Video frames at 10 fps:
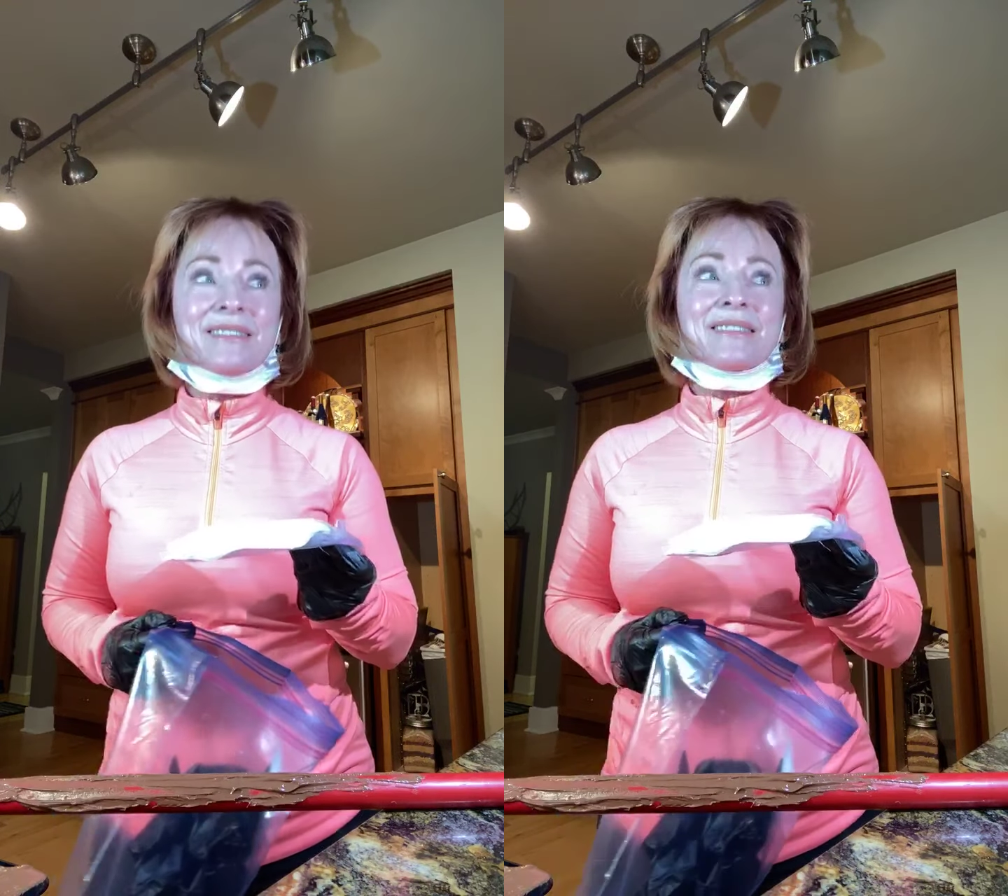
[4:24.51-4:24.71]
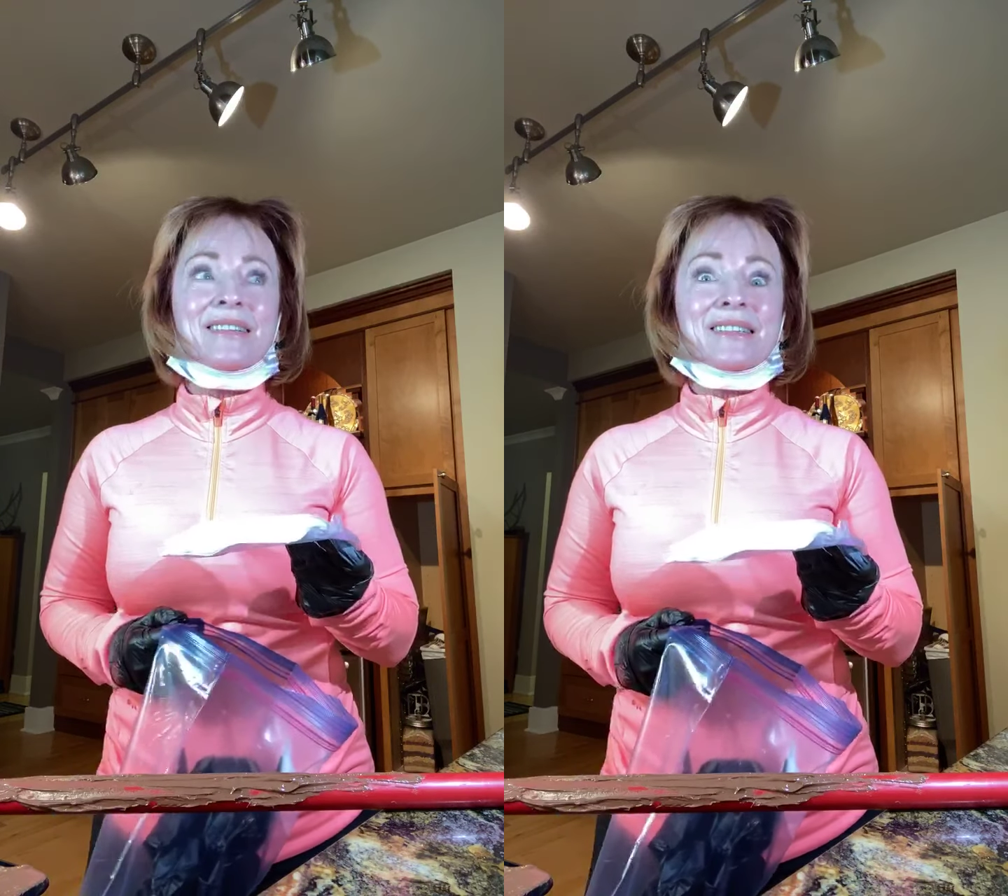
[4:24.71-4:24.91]

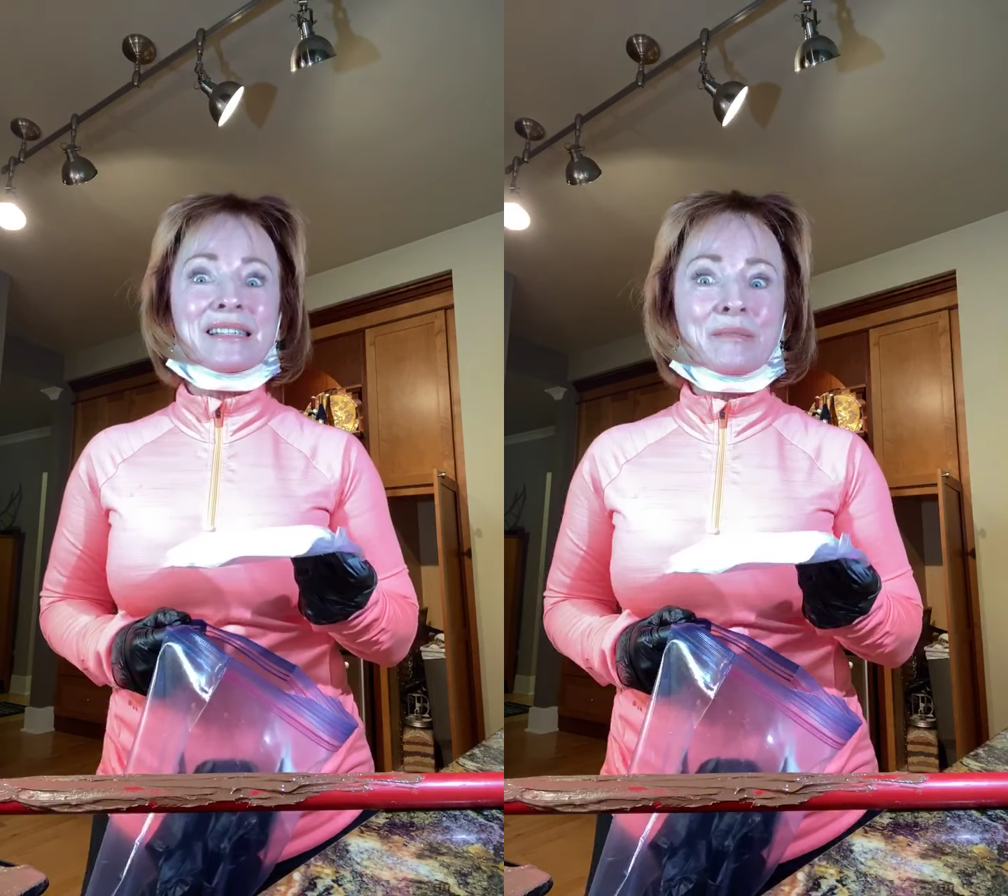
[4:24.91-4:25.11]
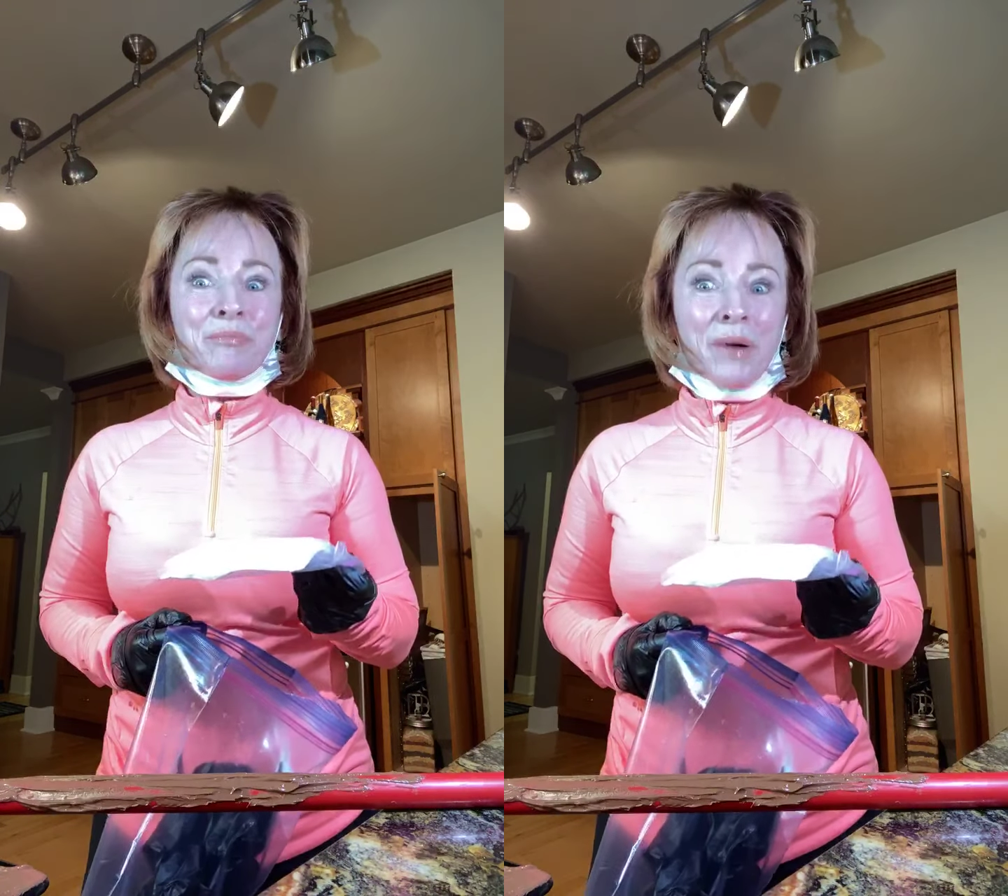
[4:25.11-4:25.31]

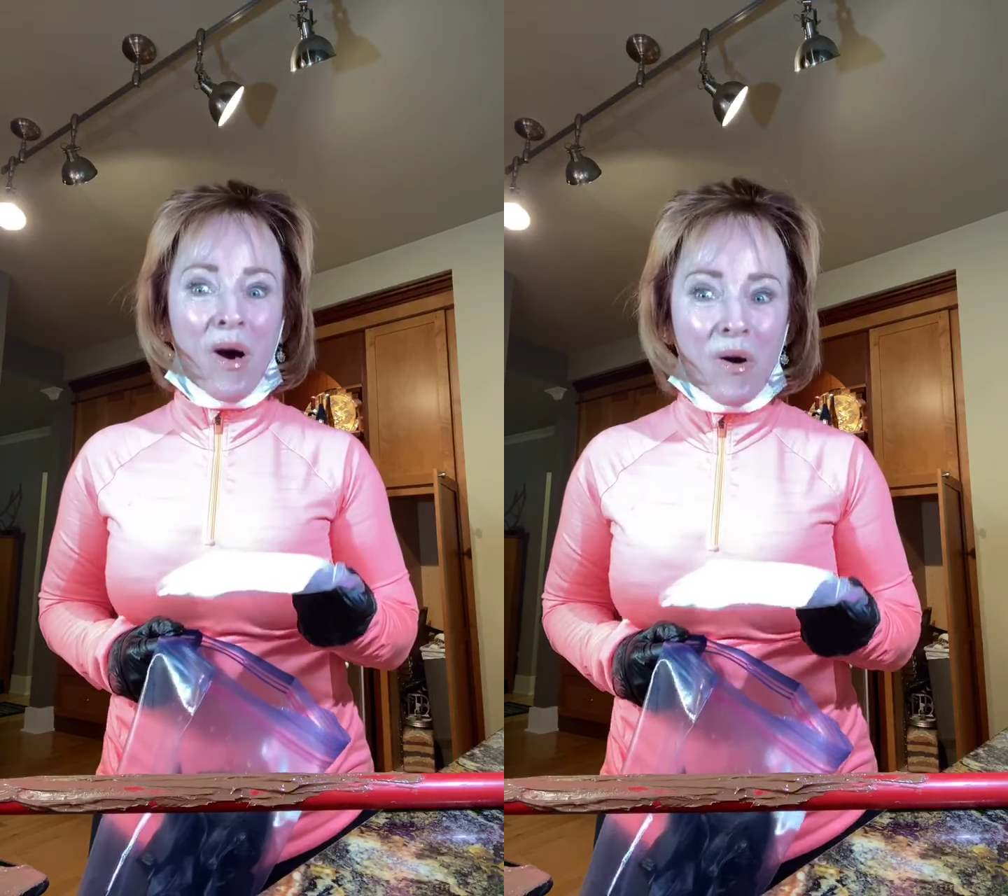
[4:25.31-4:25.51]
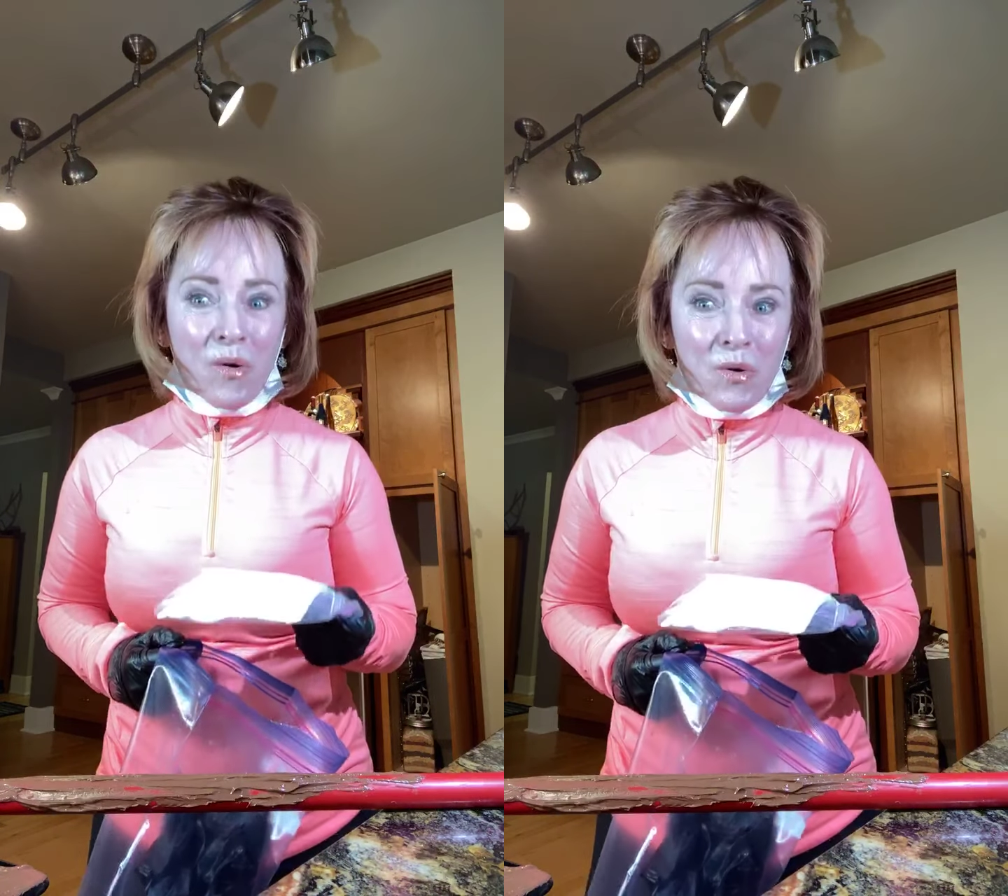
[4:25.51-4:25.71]

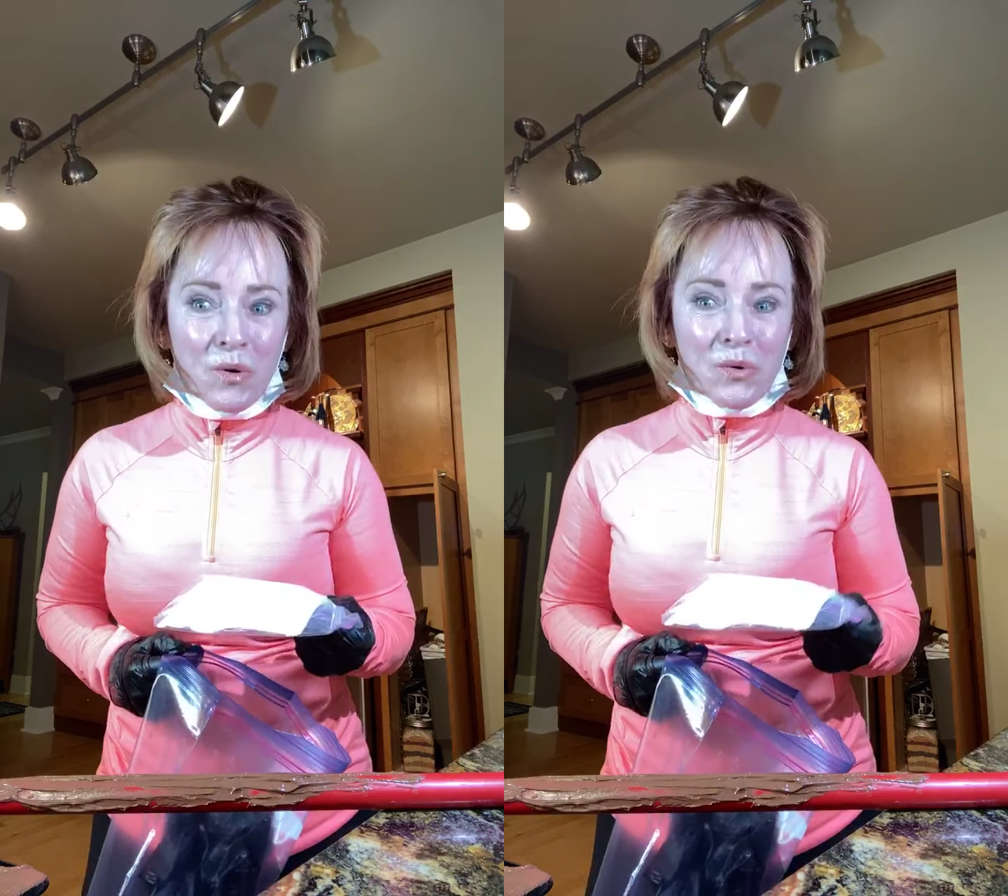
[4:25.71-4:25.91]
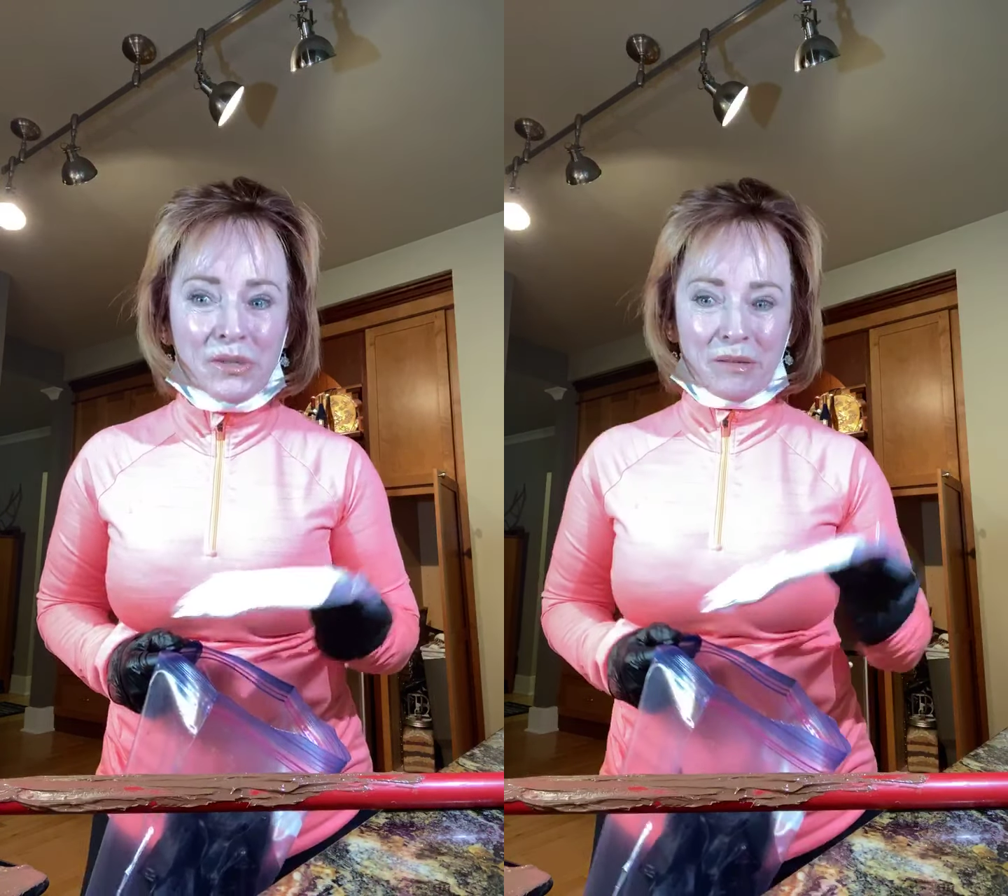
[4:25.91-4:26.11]

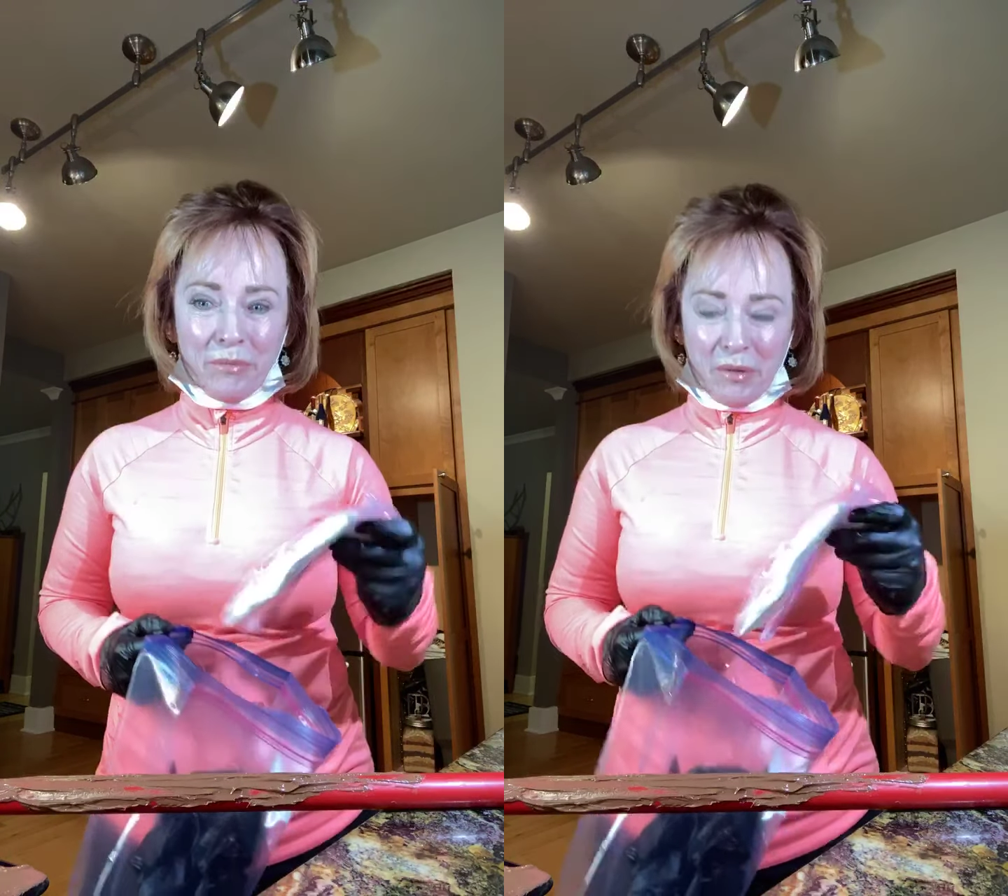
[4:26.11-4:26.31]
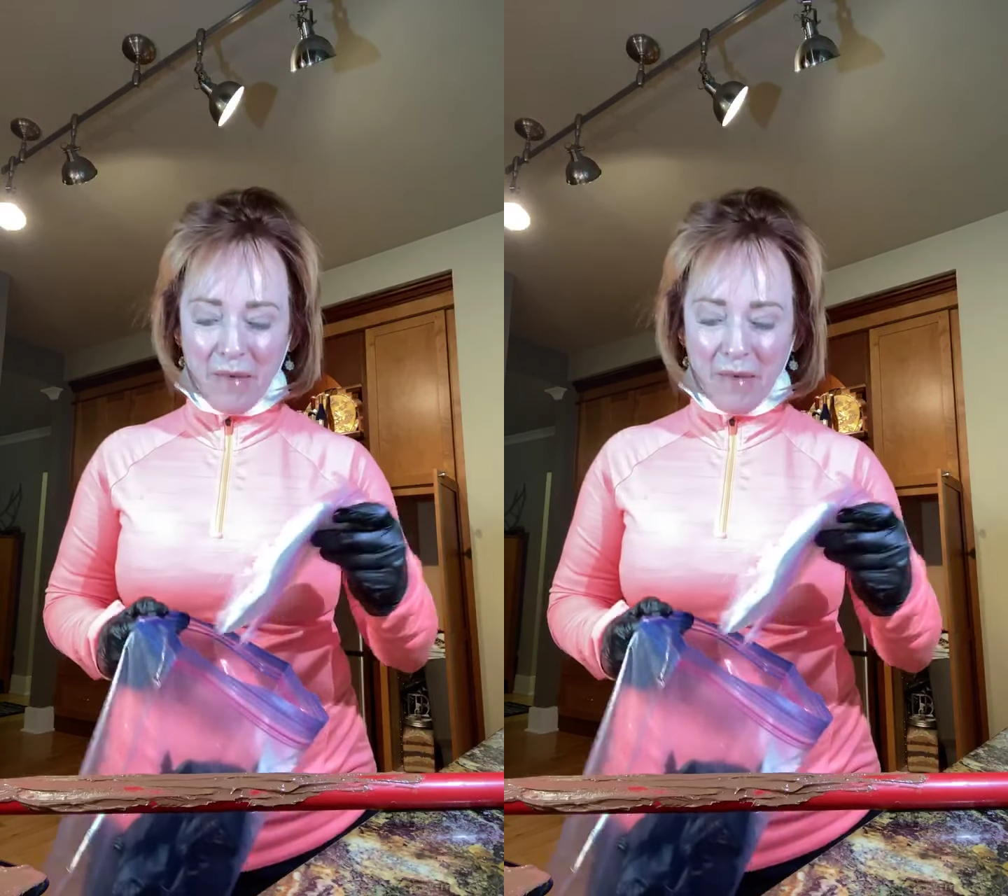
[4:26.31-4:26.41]
disposable